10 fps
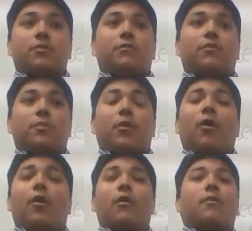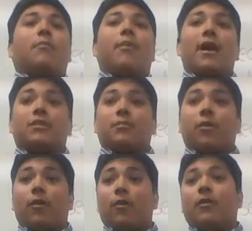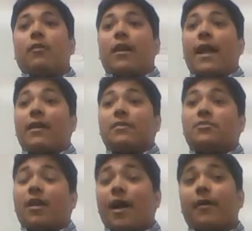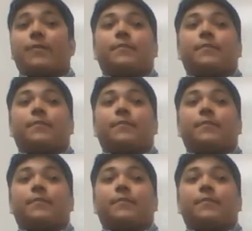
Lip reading: football, and basketball, and in track.